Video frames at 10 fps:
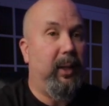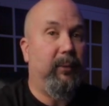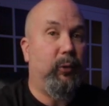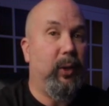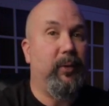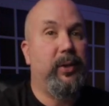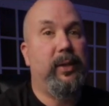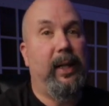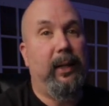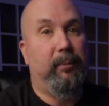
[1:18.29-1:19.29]
If you have a
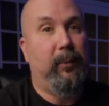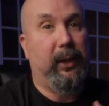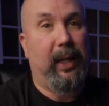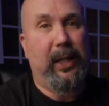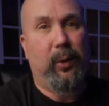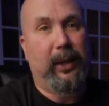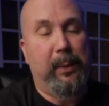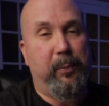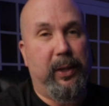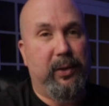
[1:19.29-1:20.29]
set, like I do, I
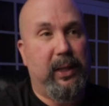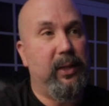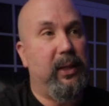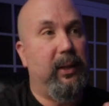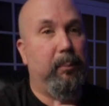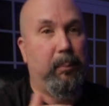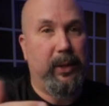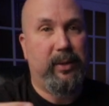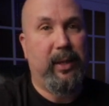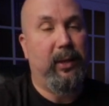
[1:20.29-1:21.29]
keep things easy. My
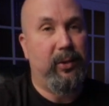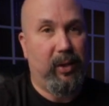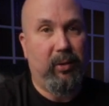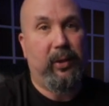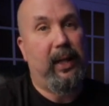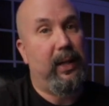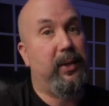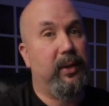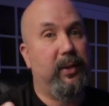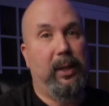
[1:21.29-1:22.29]
set generally has
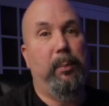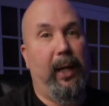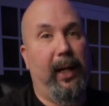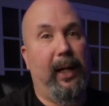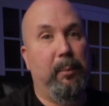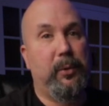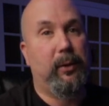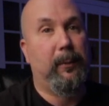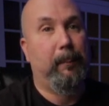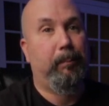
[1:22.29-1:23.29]
the same
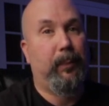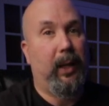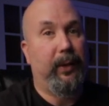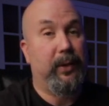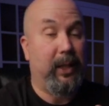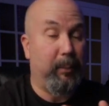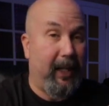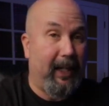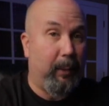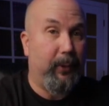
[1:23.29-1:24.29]
amps and the same
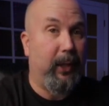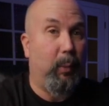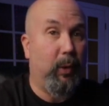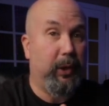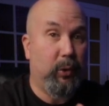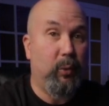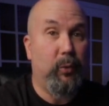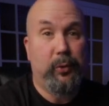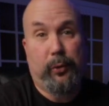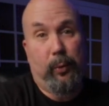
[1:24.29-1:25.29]
amp that I want to
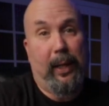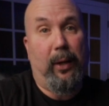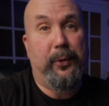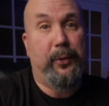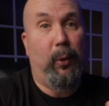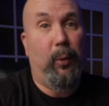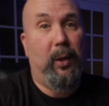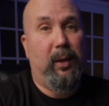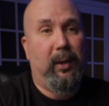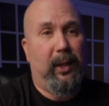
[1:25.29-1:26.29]
use throughout. So
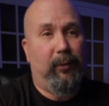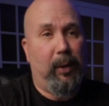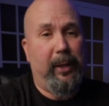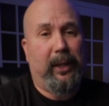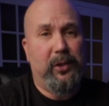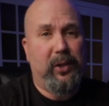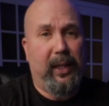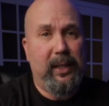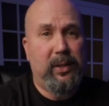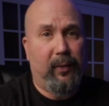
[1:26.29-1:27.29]
if I make a
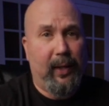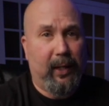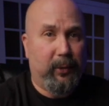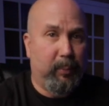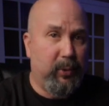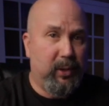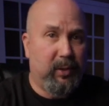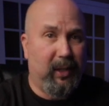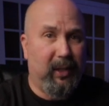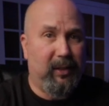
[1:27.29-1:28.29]
change to that on a
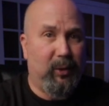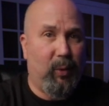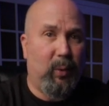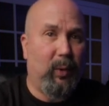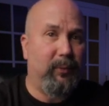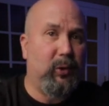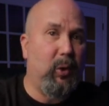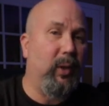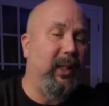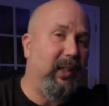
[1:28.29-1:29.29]
preset, I don't want to have to
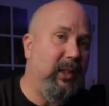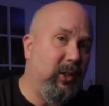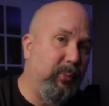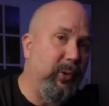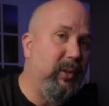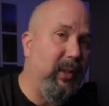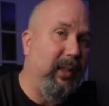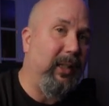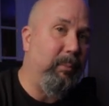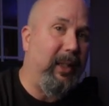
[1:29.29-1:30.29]
go to each
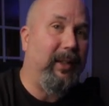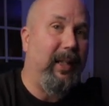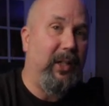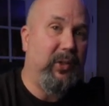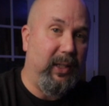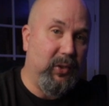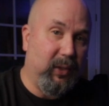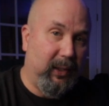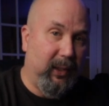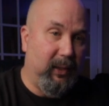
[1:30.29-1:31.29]
preset and make that change
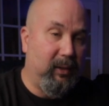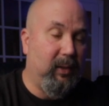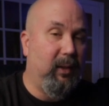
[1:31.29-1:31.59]
again.